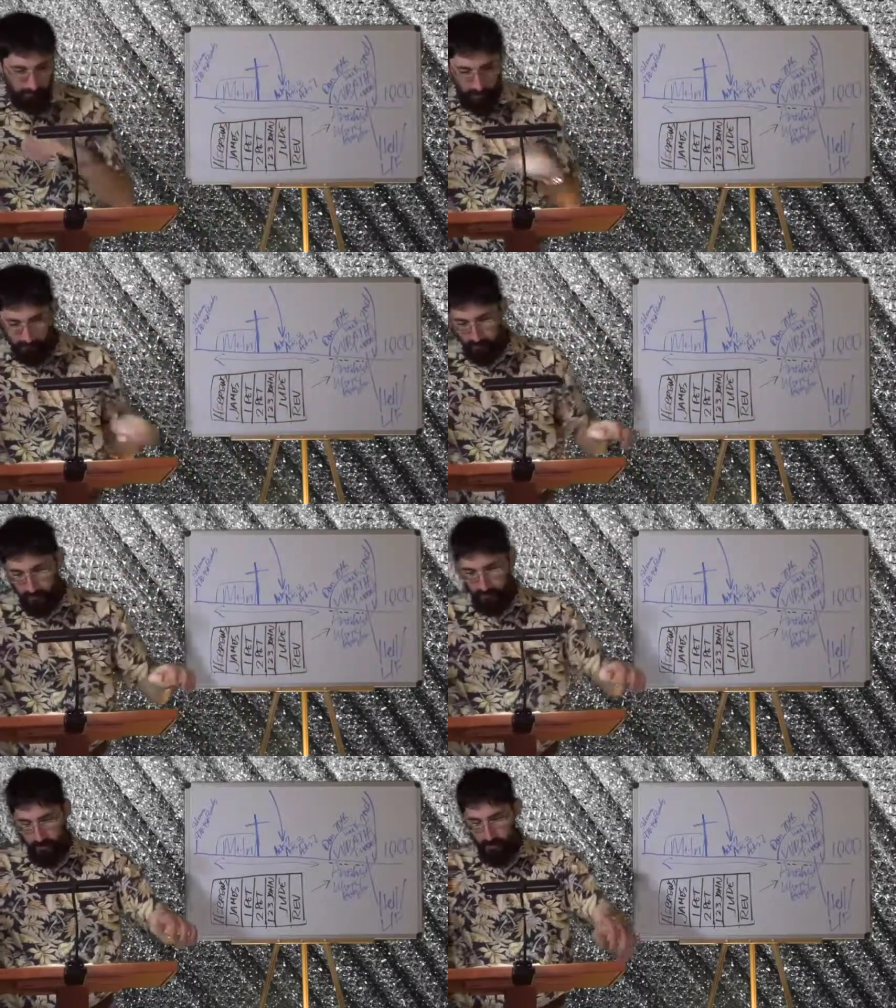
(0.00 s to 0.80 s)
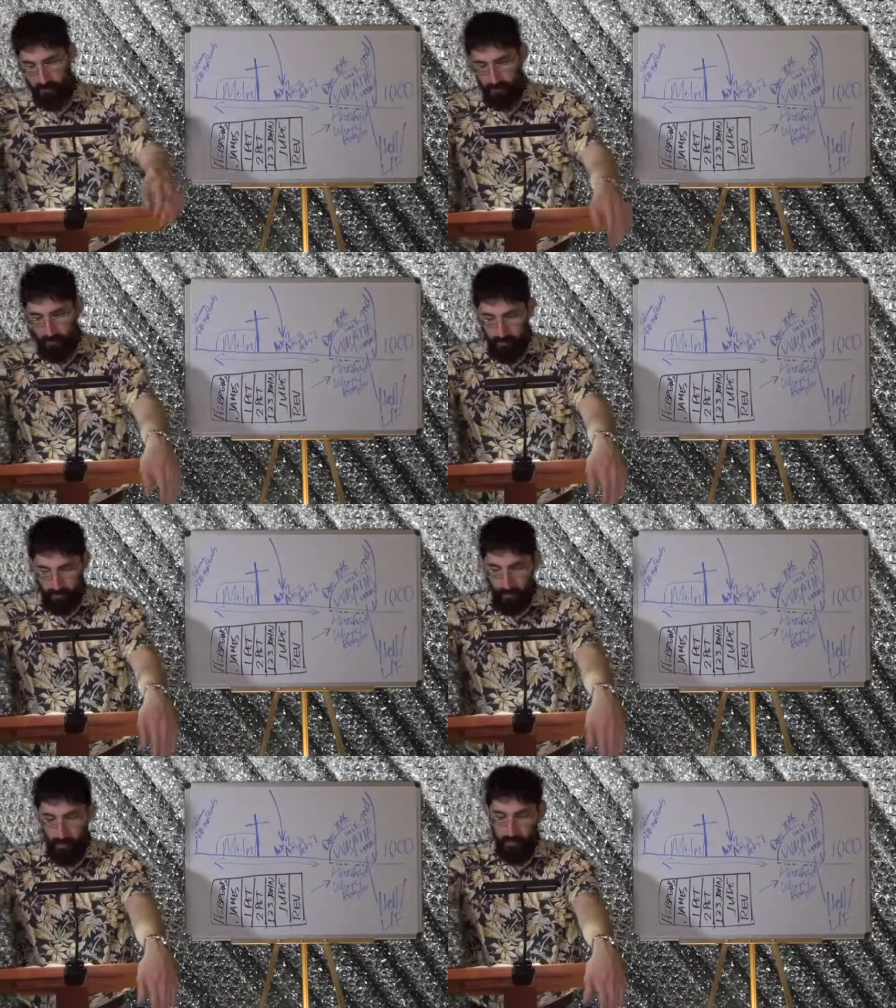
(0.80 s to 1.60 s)
prophecy that his mother
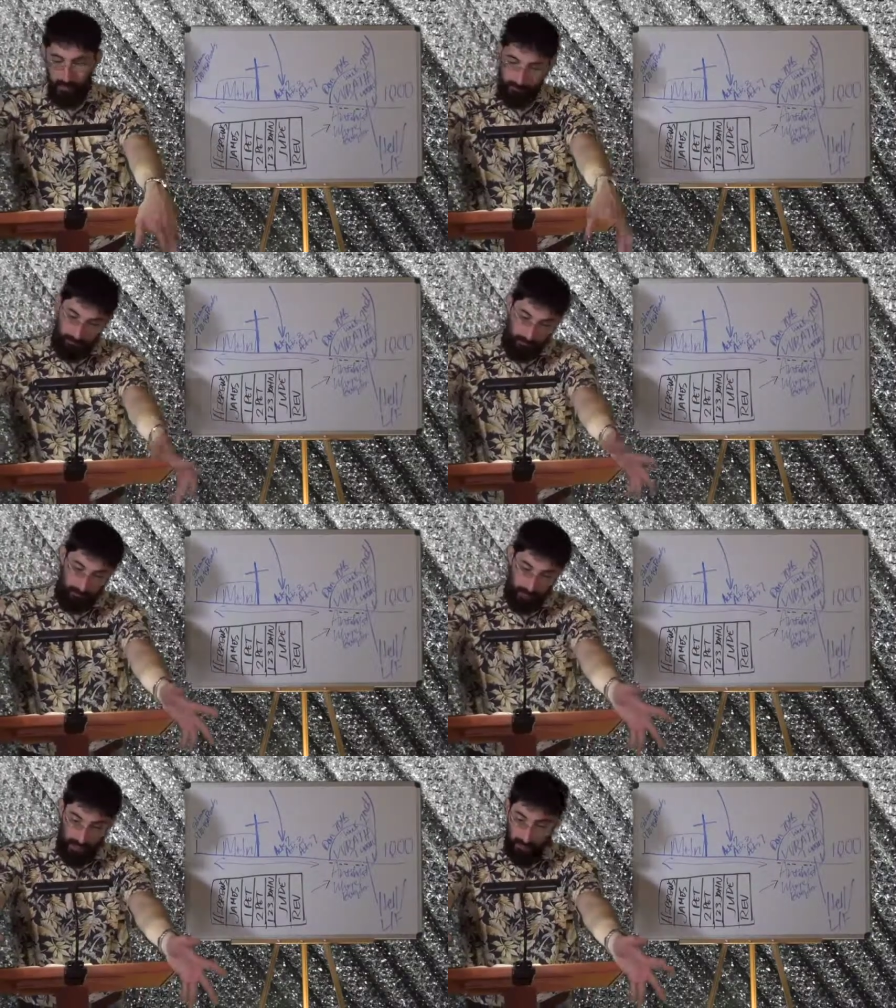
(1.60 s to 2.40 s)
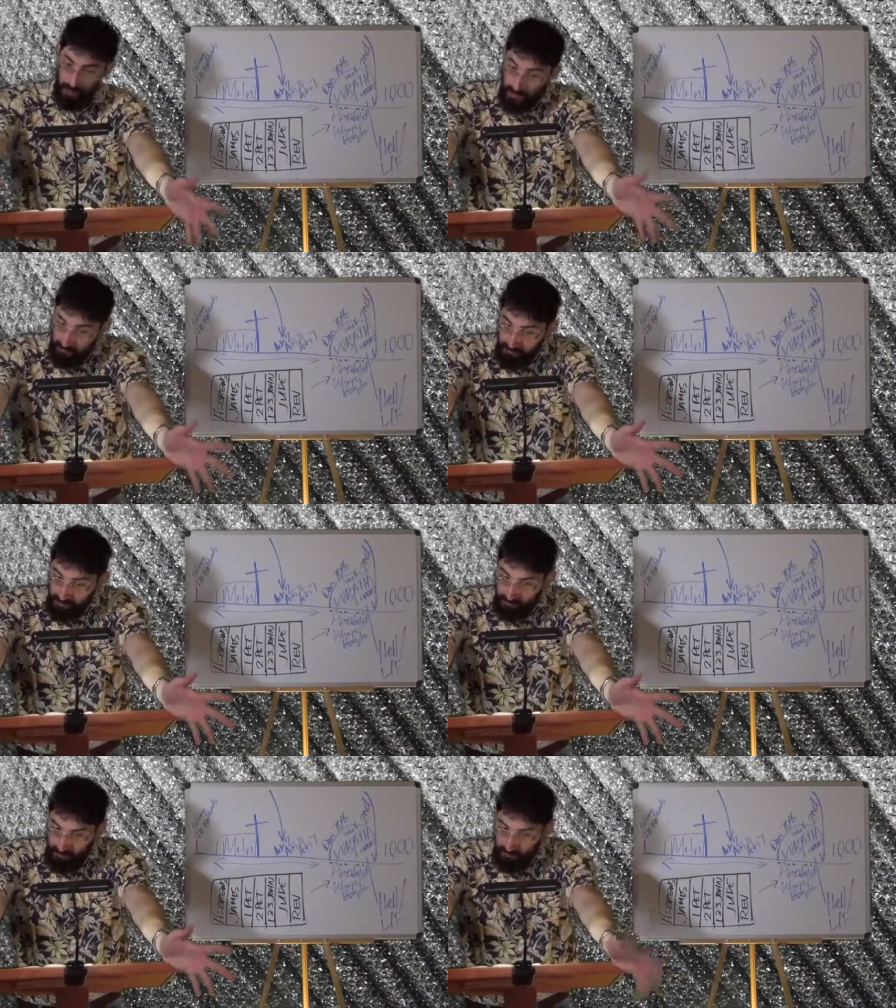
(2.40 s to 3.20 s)
taught him. So
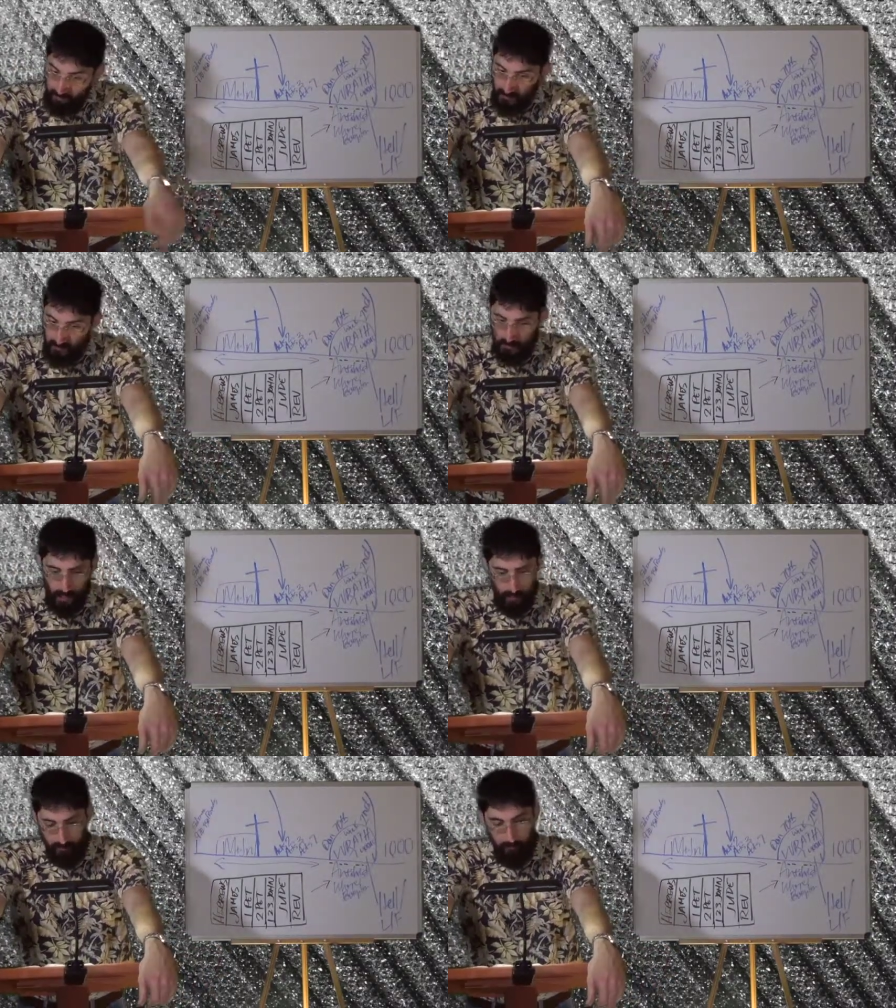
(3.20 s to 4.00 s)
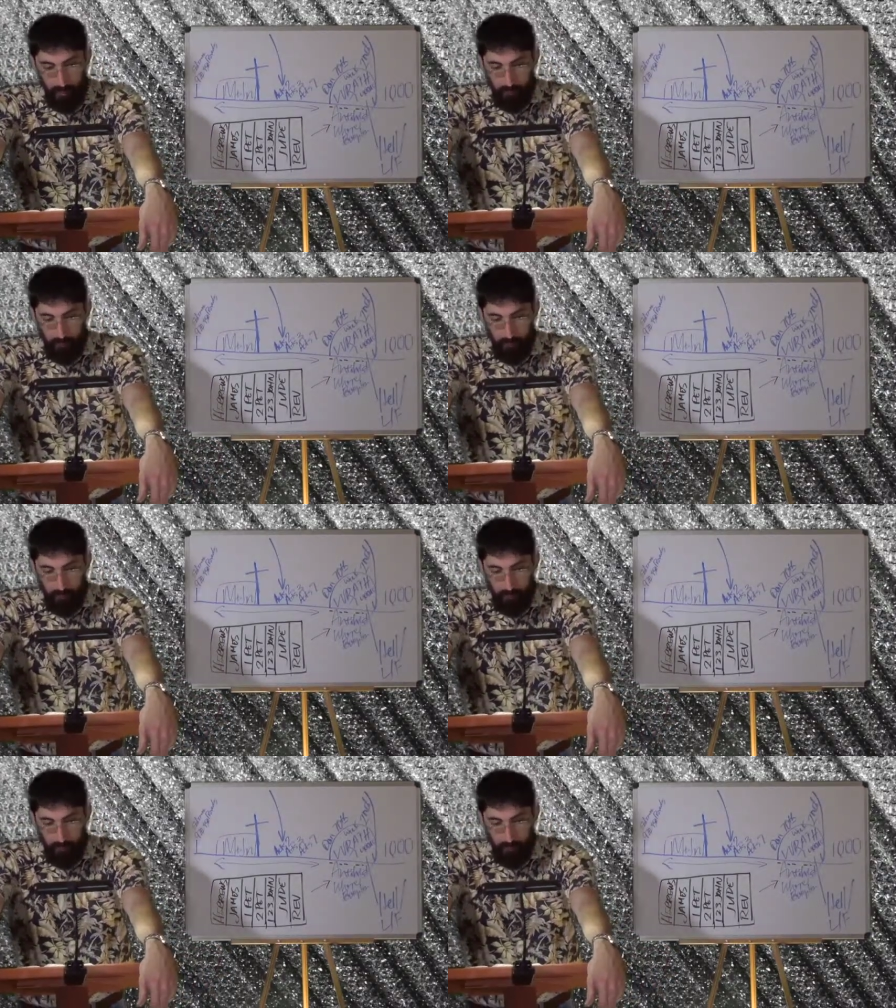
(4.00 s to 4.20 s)
Bathsheba, Solomon,